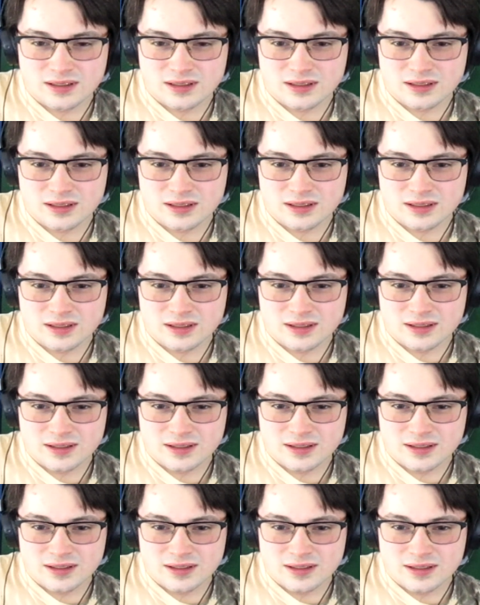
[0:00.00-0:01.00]

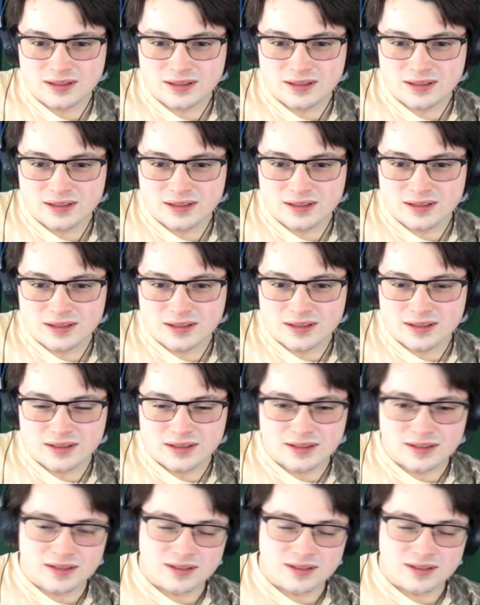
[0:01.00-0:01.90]
Nobody speaks.